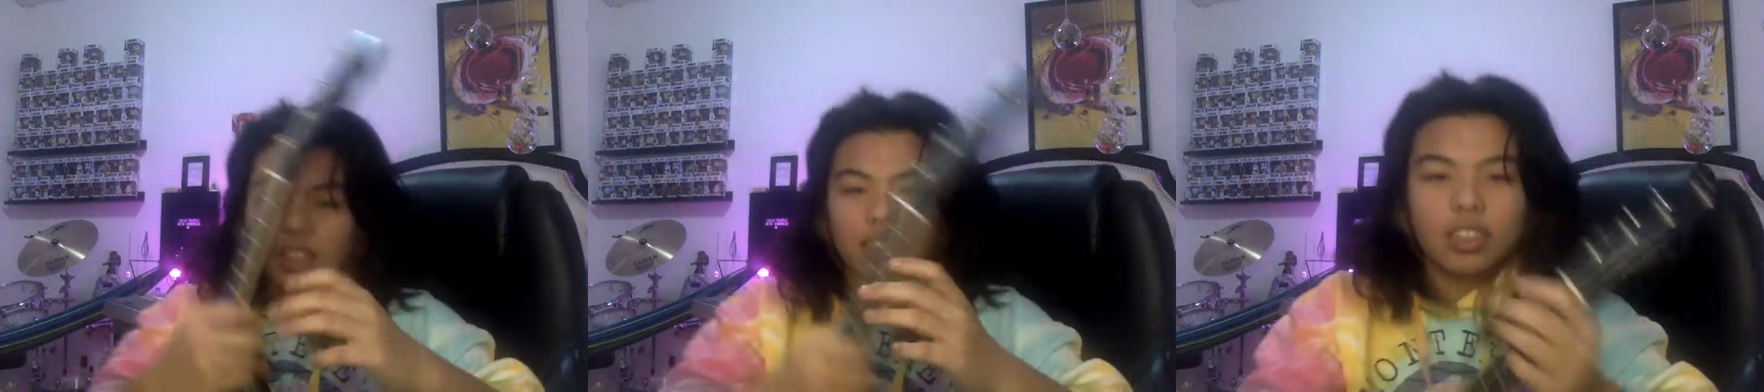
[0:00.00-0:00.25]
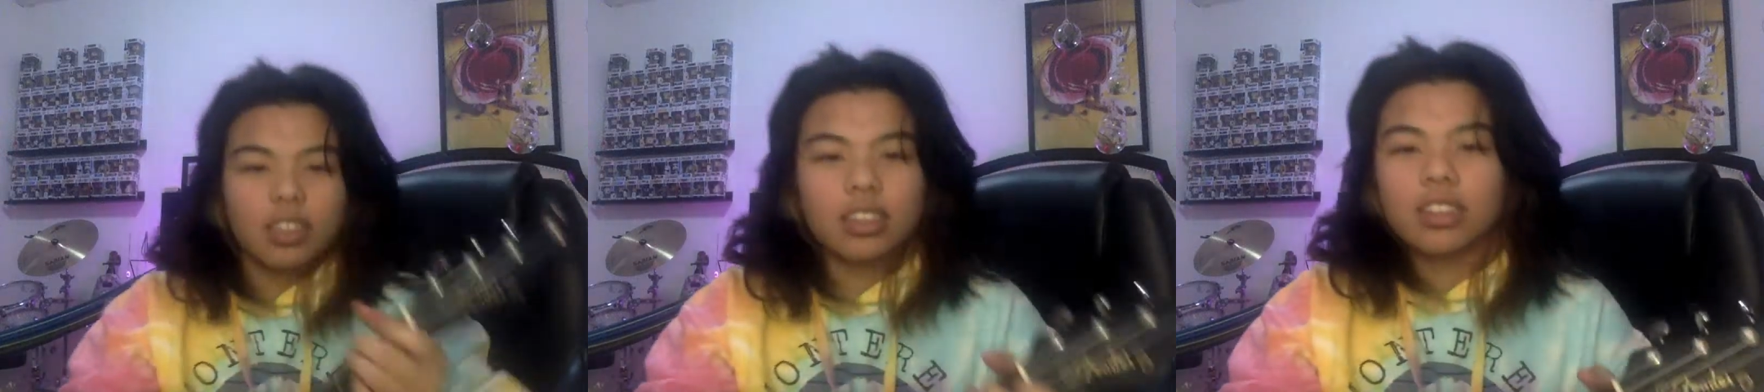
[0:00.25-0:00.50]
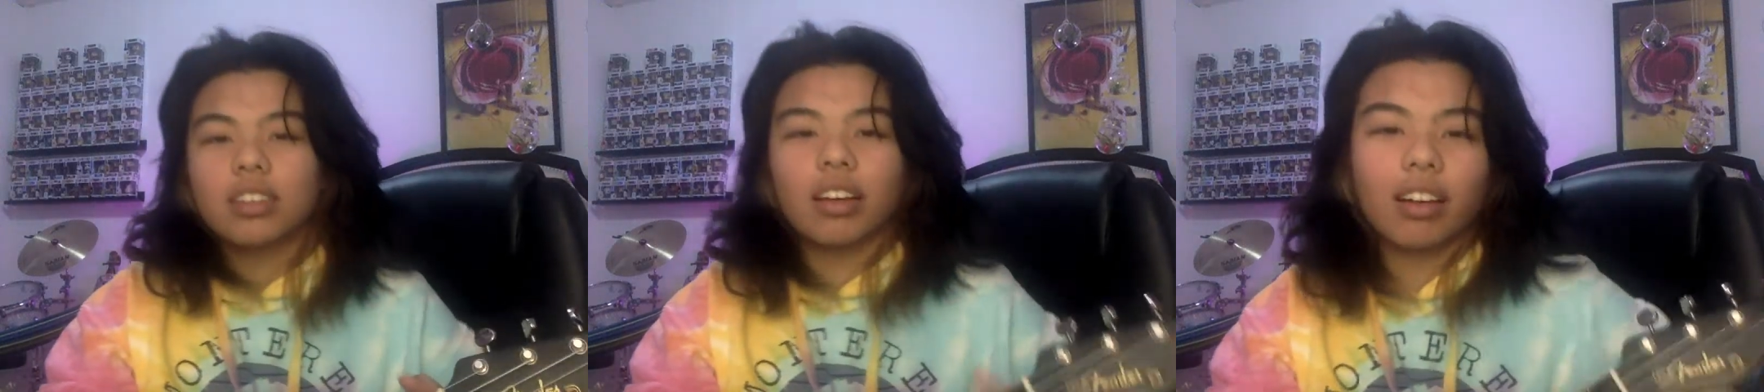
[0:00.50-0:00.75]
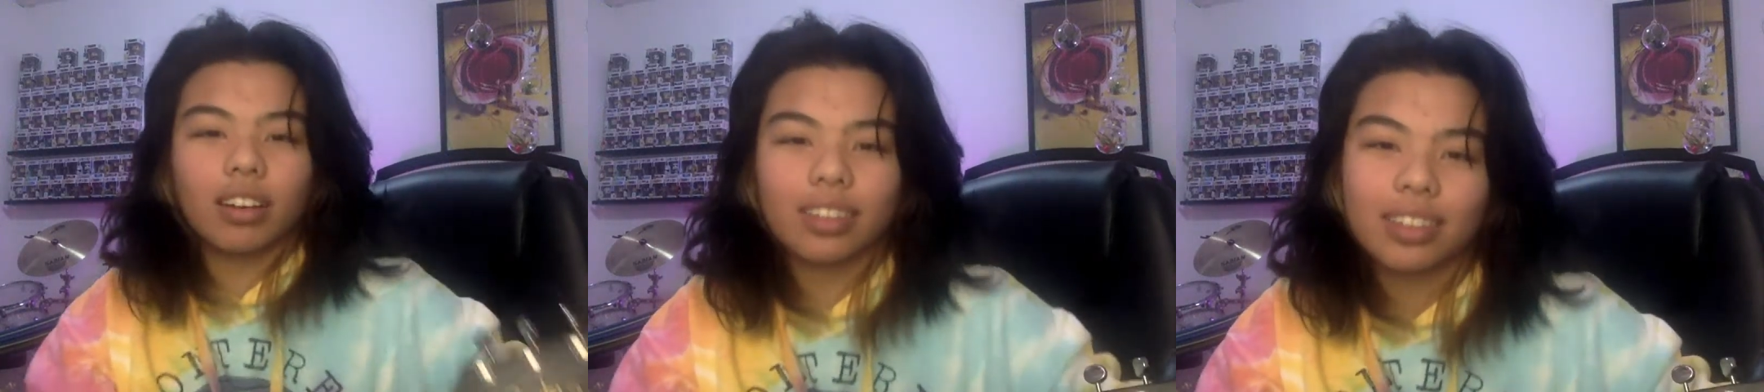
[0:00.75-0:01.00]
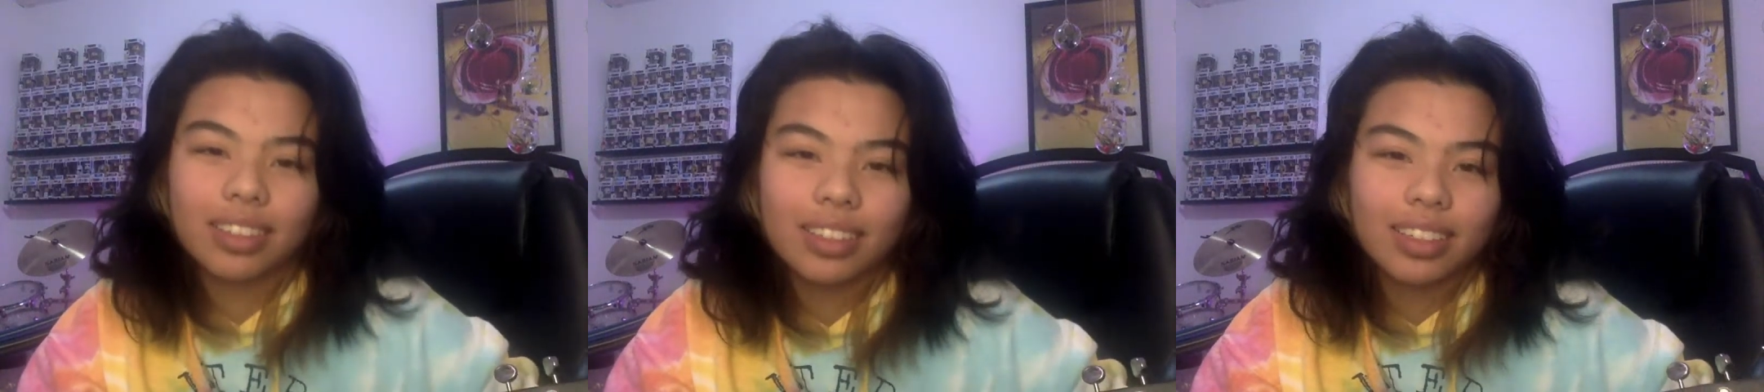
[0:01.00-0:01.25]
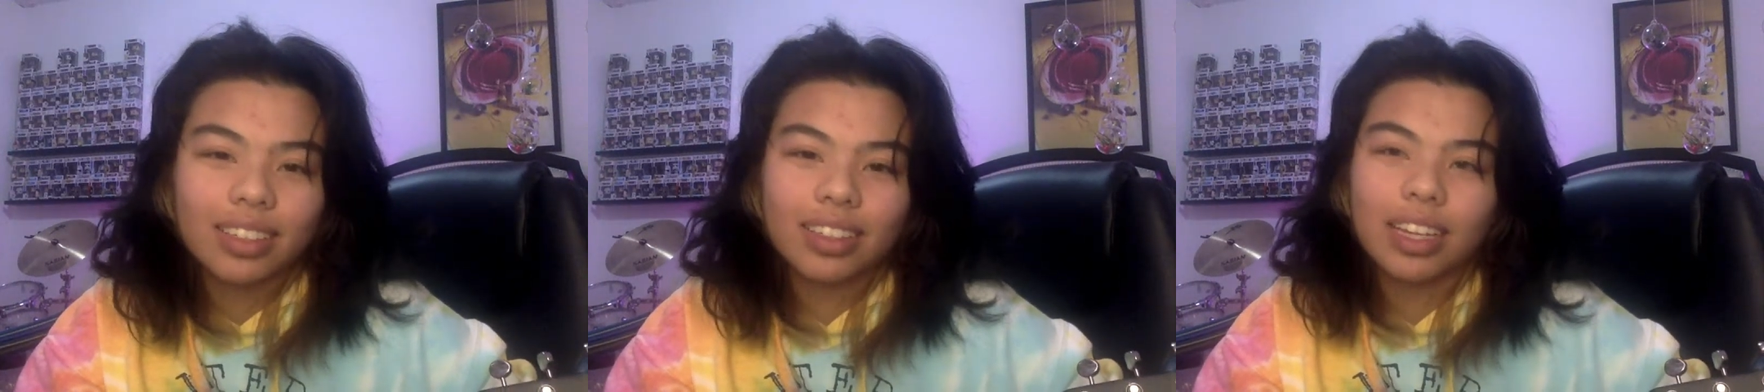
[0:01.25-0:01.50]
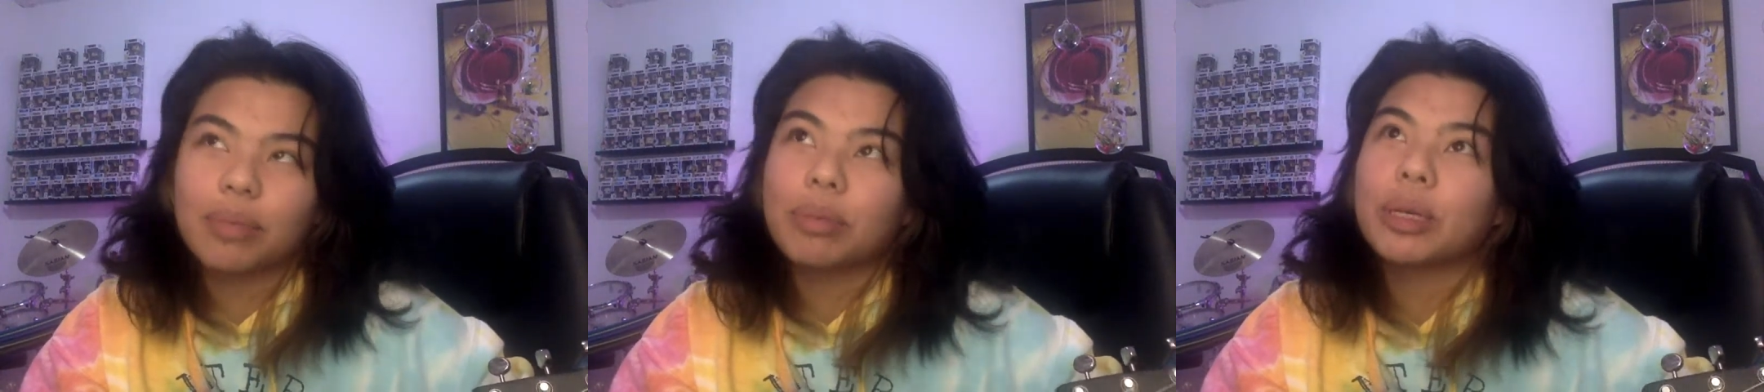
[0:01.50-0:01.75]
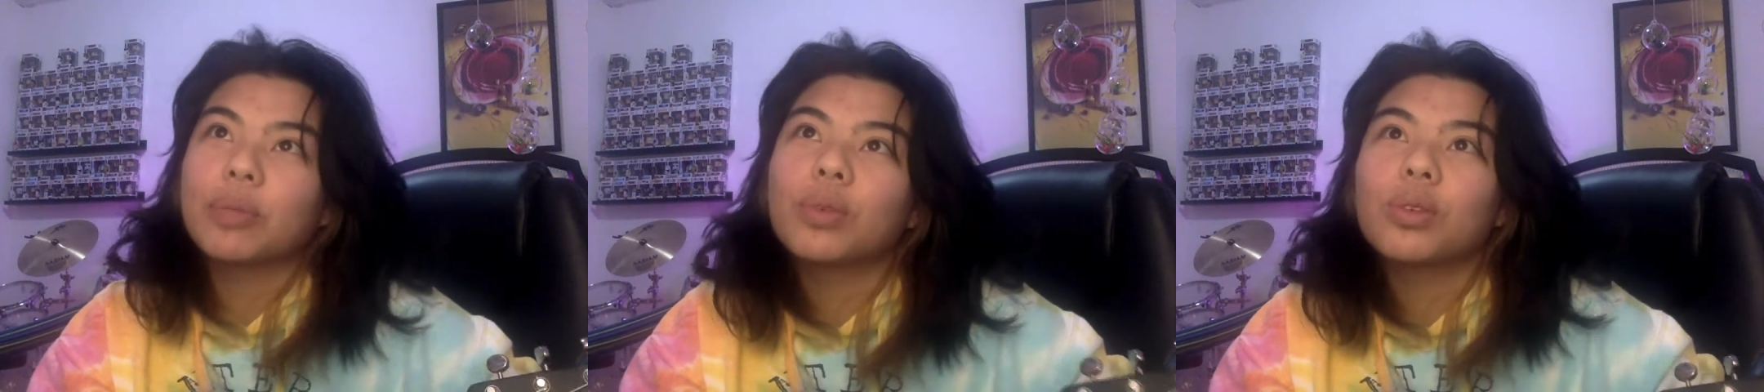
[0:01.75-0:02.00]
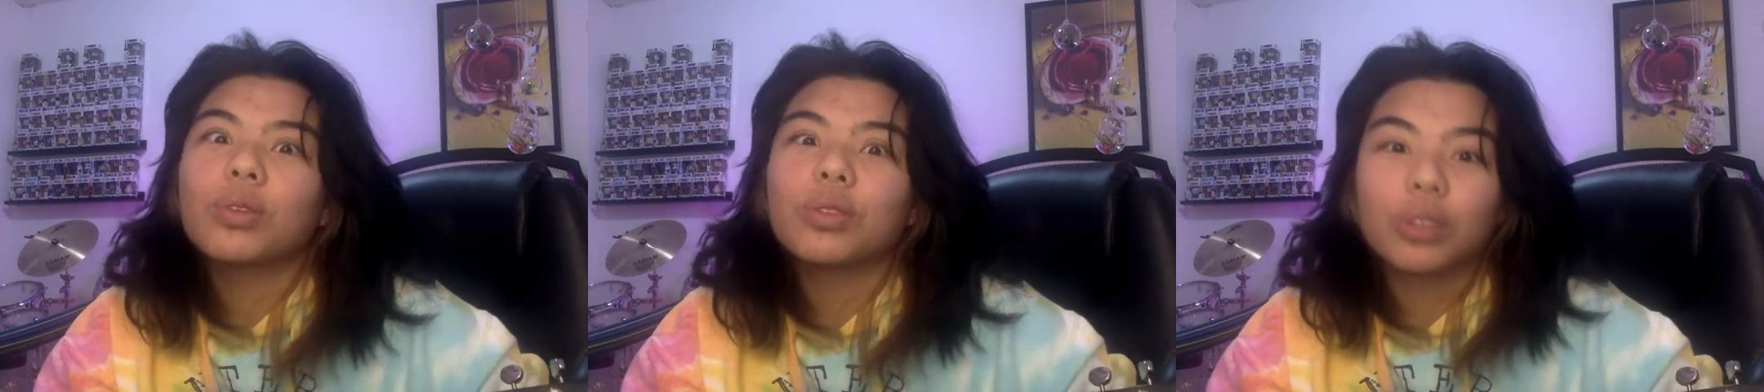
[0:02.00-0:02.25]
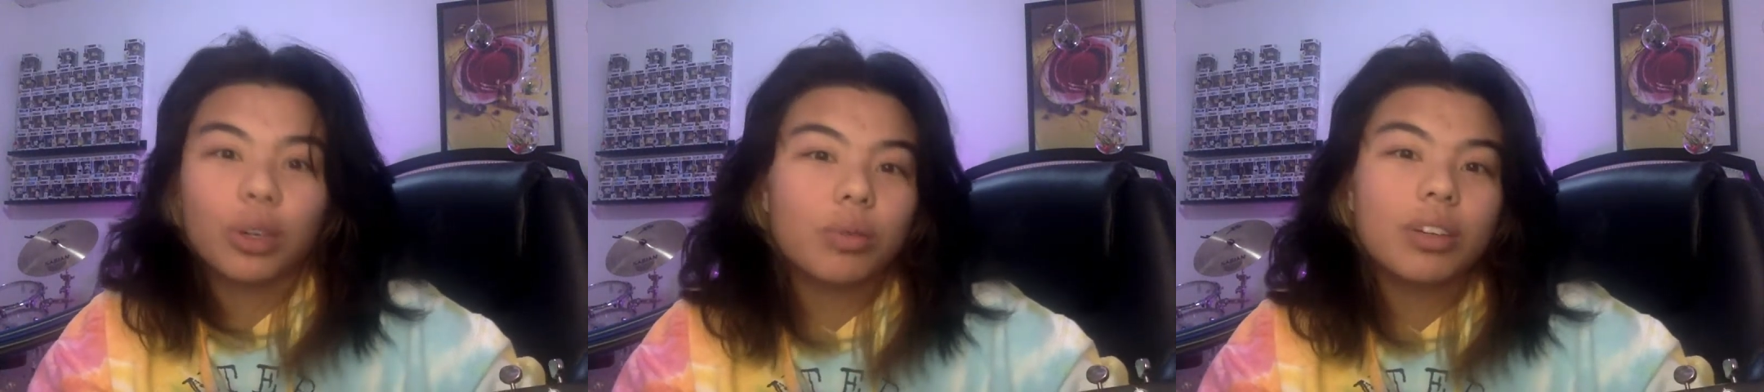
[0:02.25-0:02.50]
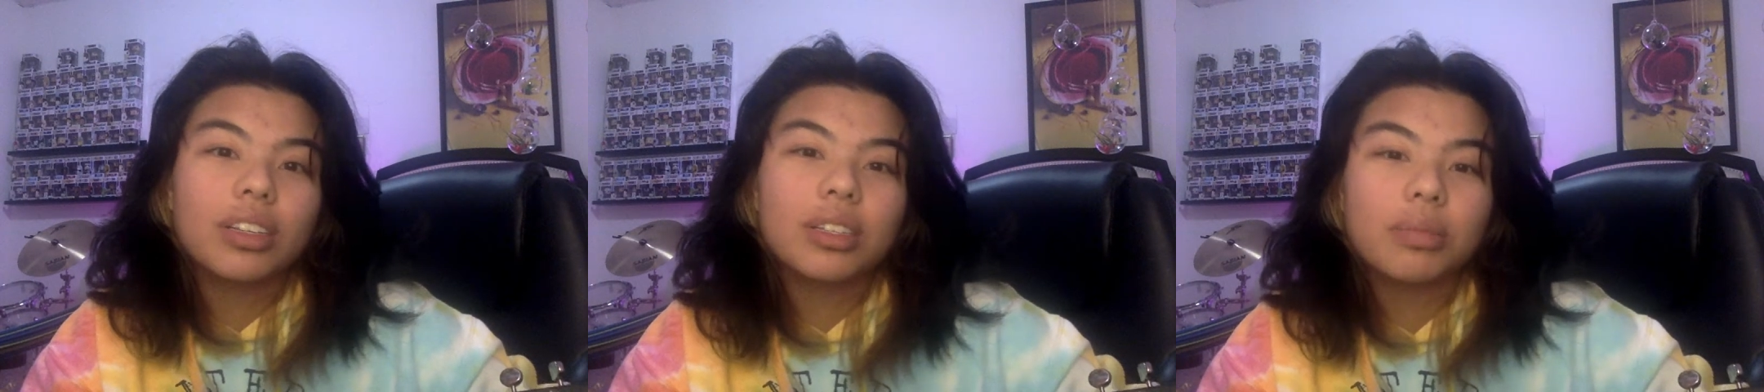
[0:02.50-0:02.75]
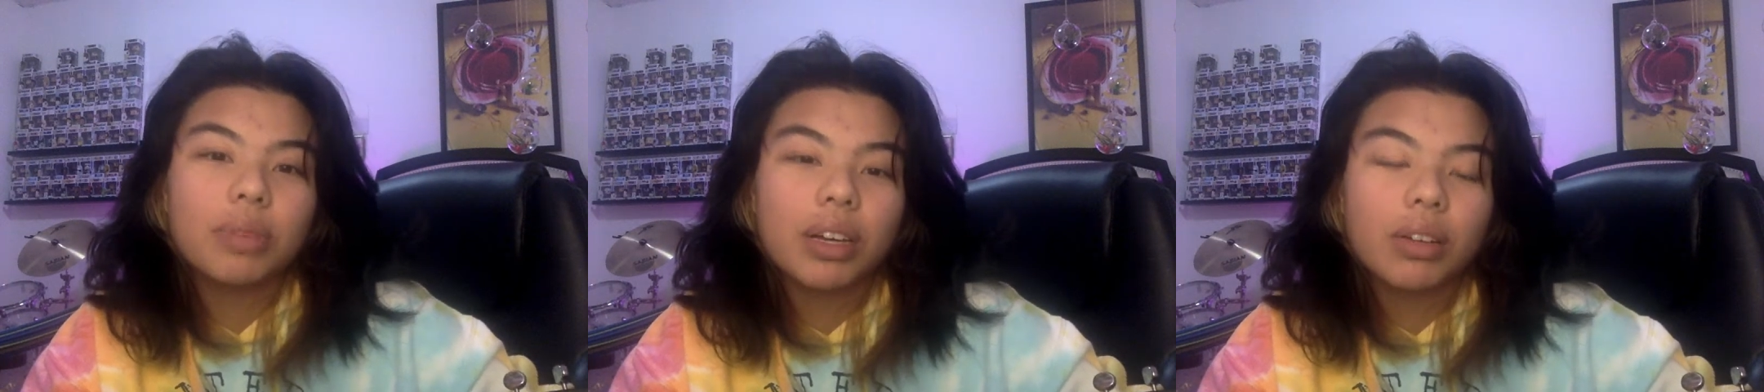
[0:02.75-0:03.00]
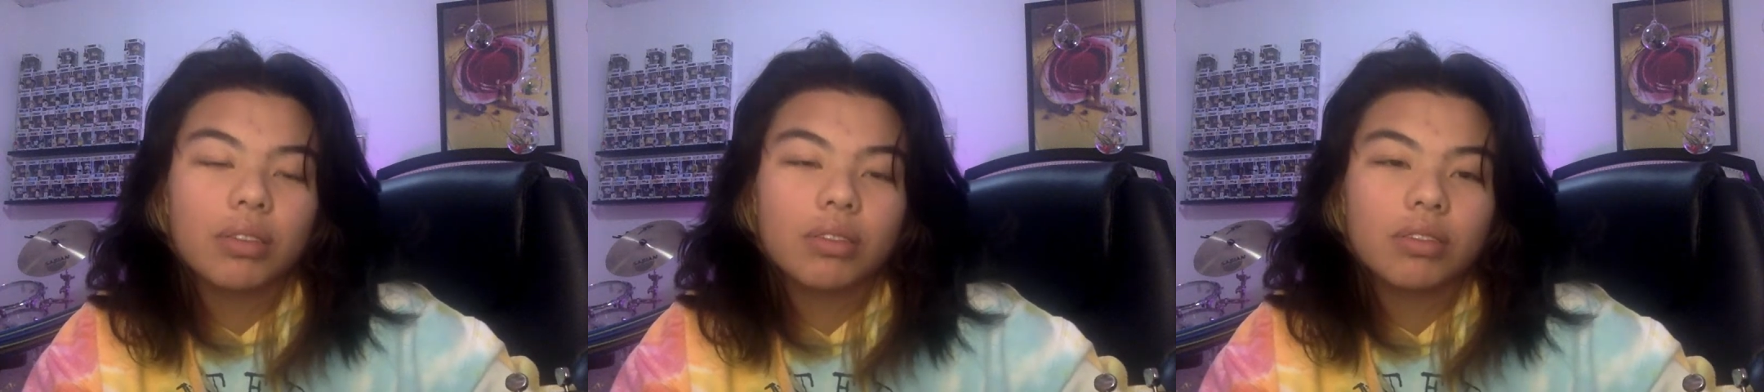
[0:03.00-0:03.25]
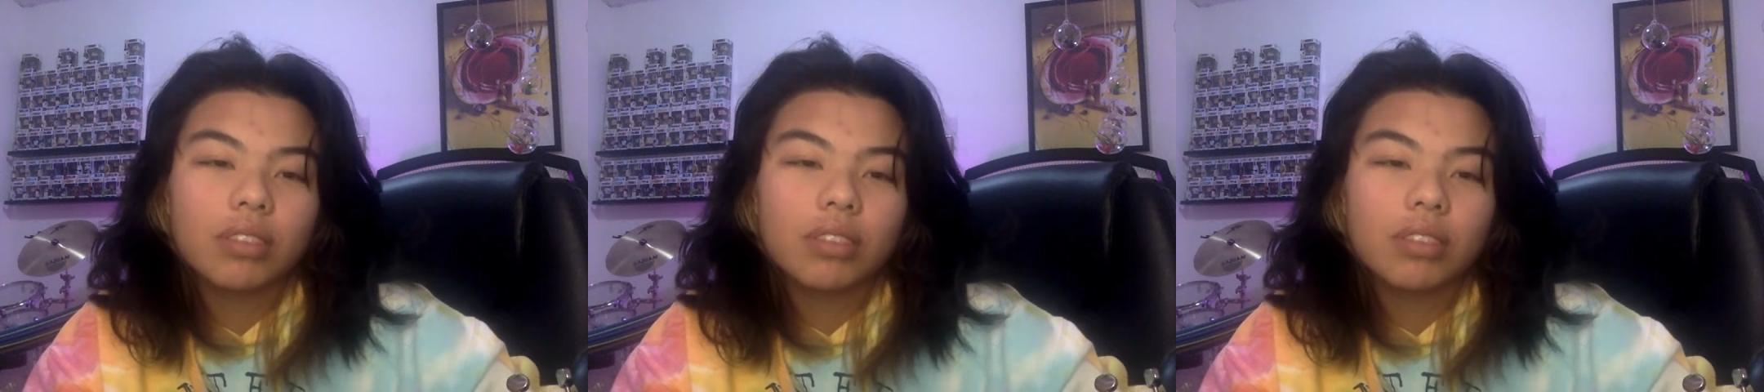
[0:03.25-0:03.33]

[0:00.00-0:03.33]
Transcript: This is a song that people know what it's about.